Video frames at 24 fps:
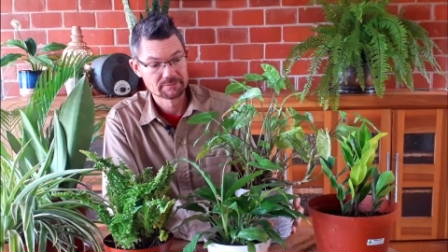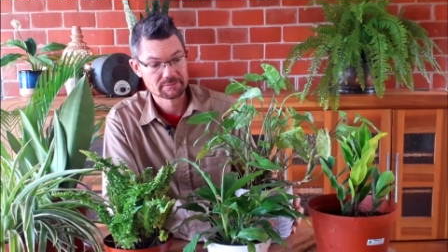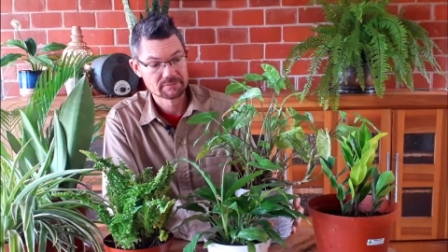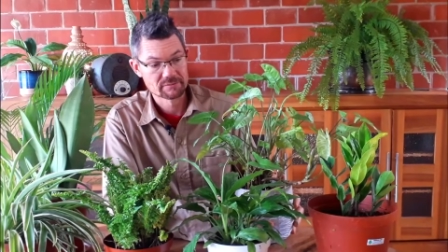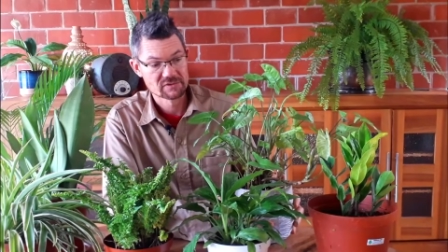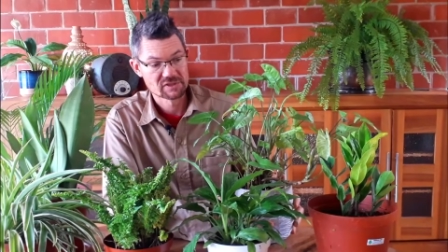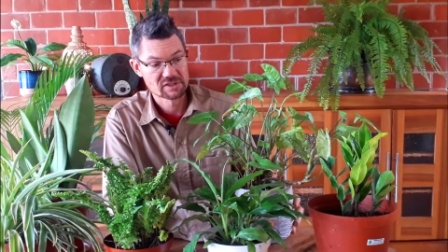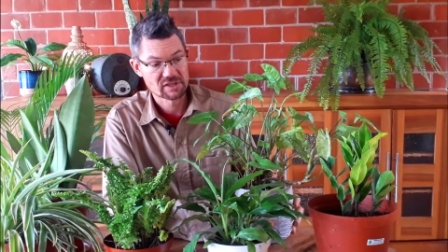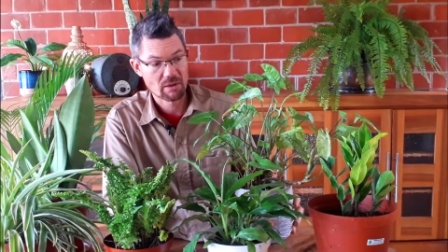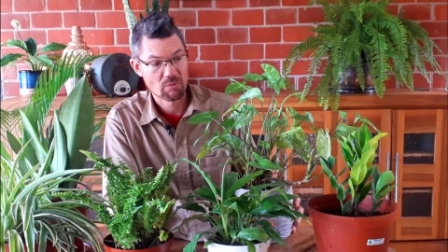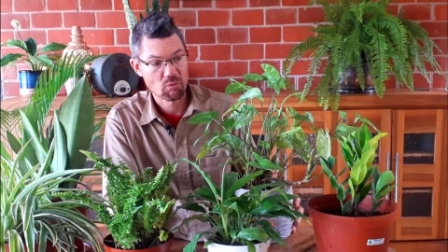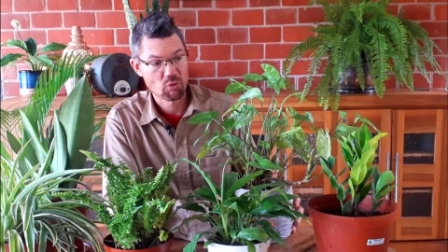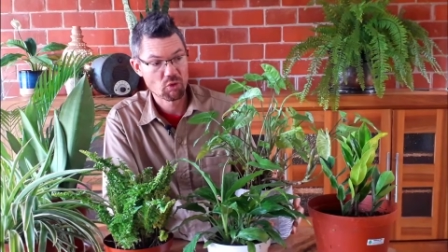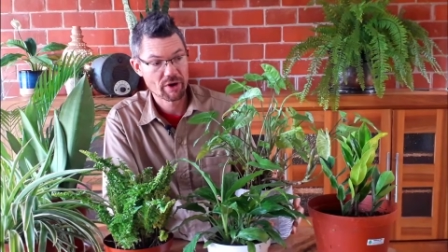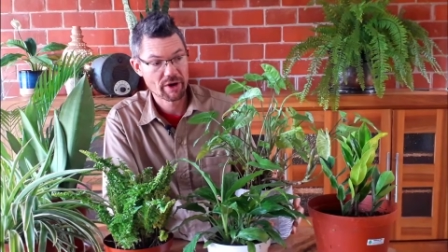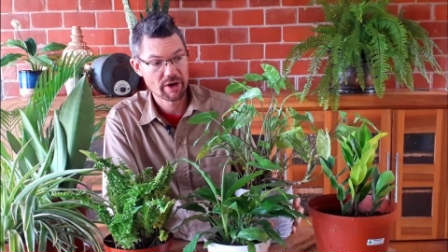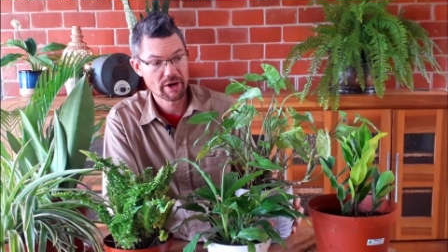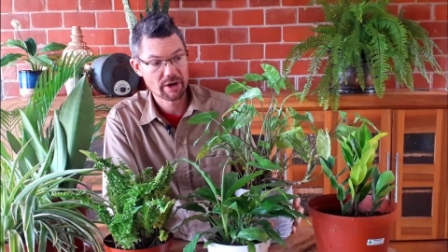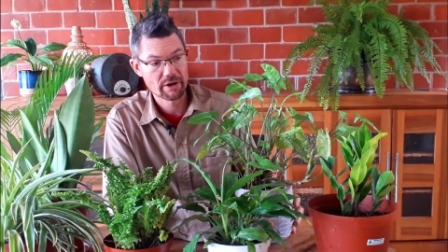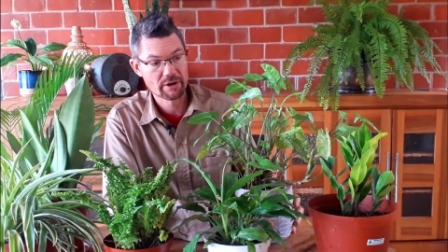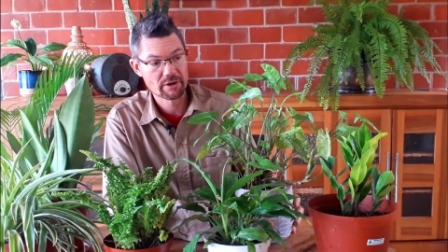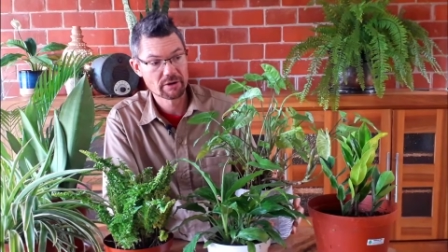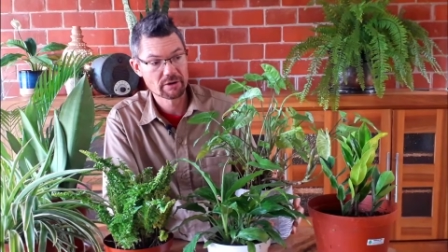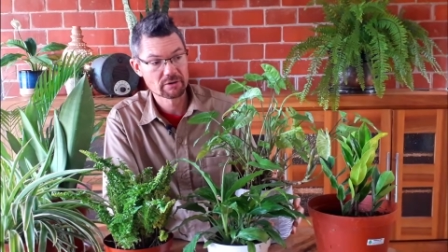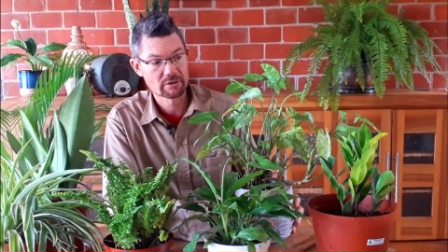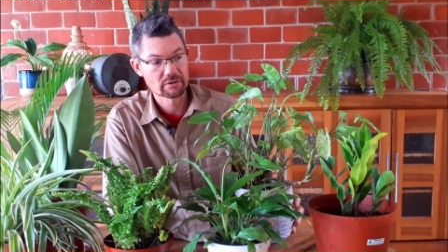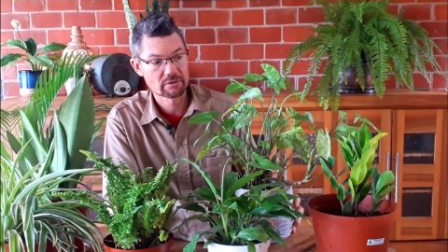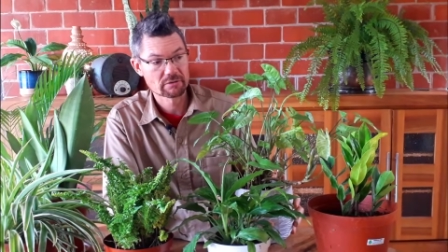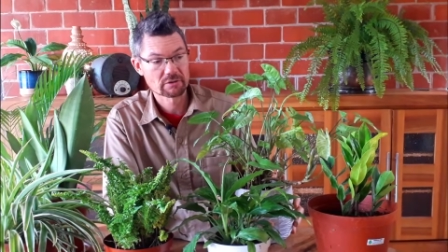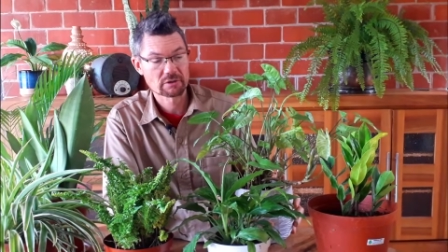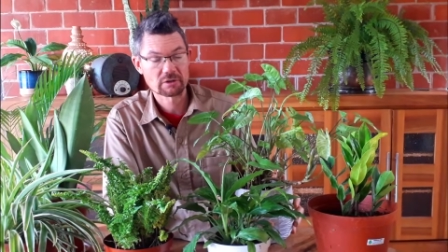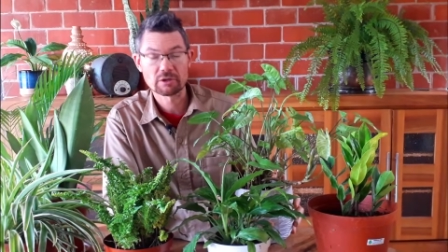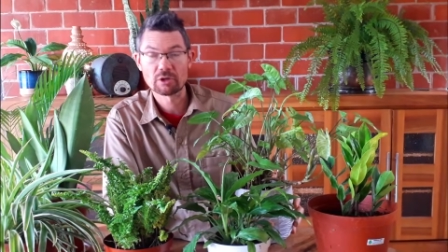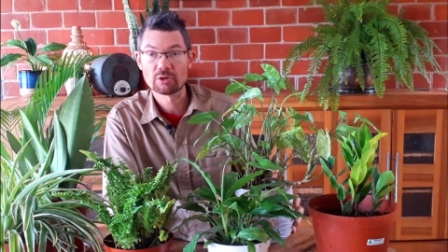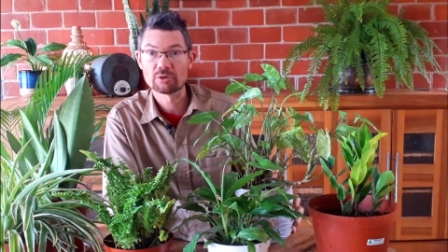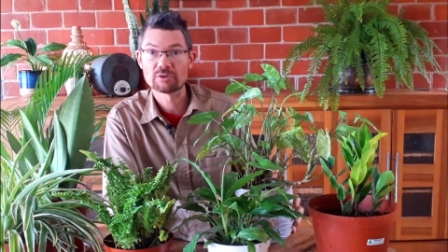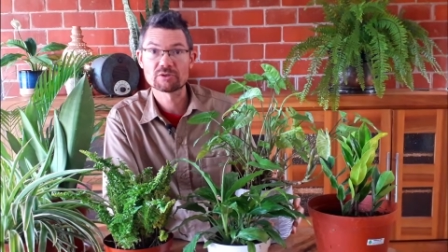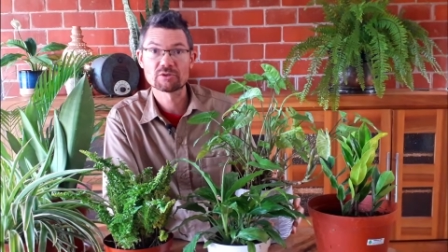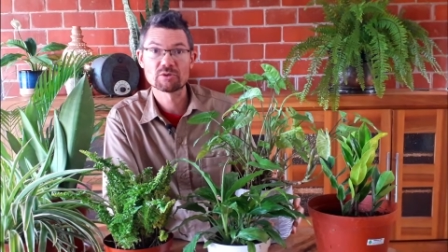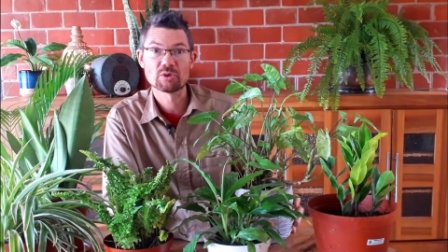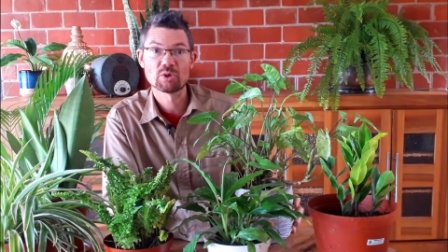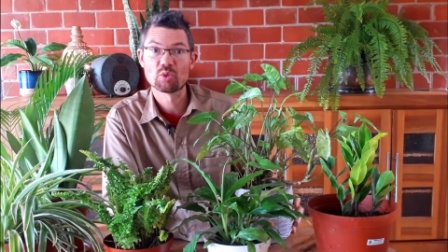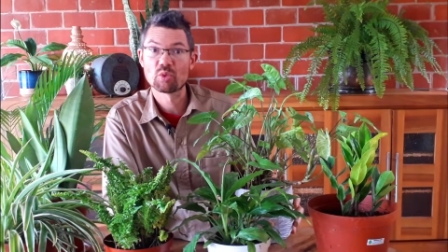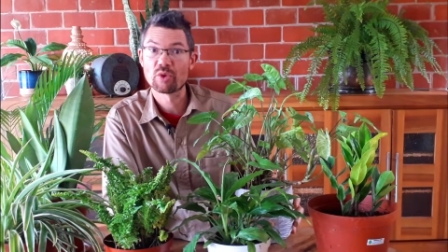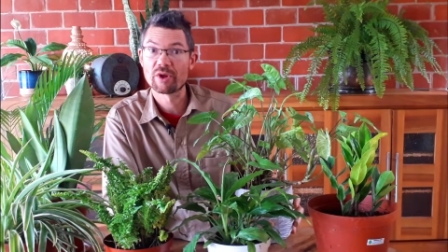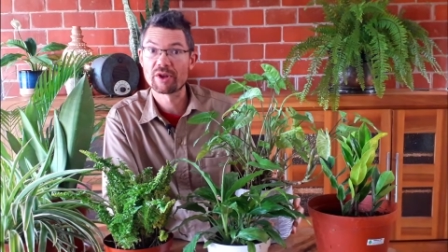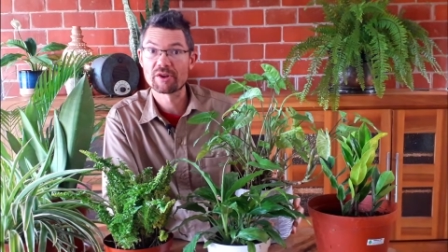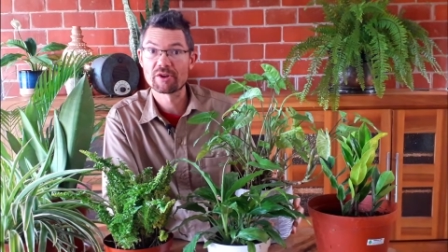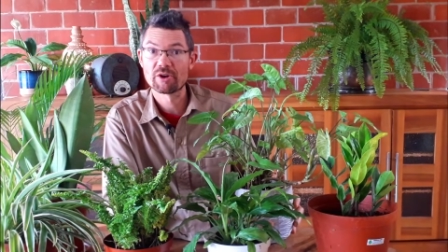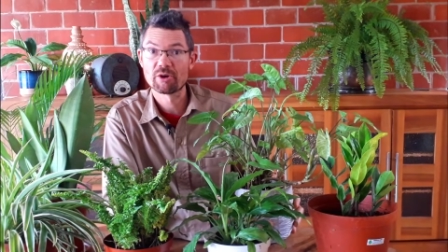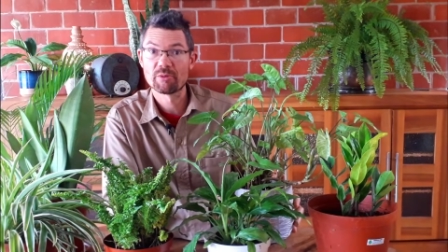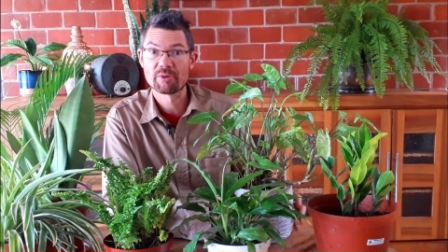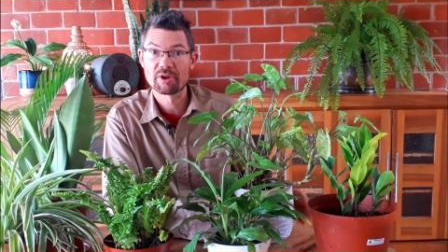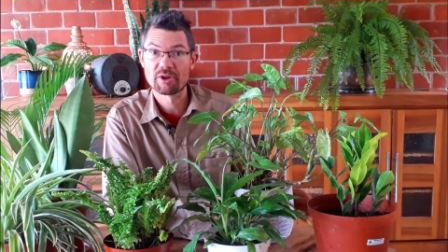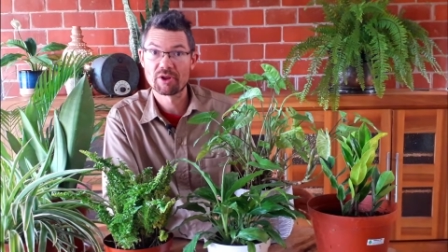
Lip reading: somewhere close to a window but